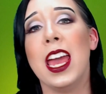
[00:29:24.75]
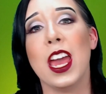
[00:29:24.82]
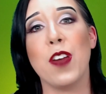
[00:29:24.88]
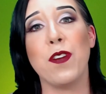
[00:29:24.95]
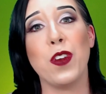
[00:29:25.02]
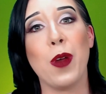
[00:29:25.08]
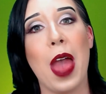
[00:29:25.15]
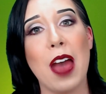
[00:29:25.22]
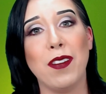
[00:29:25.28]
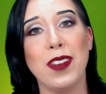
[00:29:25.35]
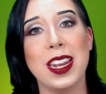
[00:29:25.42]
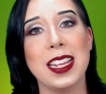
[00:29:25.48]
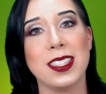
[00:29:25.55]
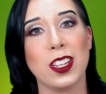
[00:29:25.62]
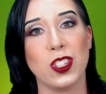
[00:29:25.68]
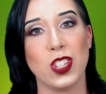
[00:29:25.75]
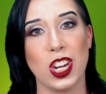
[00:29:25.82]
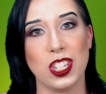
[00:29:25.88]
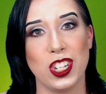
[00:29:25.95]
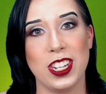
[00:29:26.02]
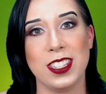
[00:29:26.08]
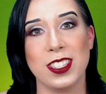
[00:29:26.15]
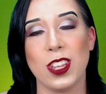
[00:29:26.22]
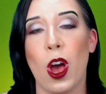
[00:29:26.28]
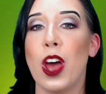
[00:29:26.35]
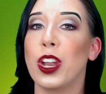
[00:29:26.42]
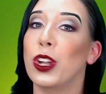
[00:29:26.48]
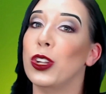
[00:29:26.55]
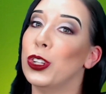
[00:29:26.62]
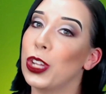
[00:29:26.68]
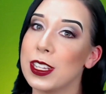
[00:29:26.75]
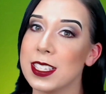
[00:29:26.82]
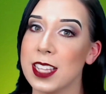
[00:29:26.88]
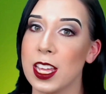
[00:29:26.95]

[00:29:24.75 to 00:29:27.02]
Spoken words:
If you have any suggestions on looks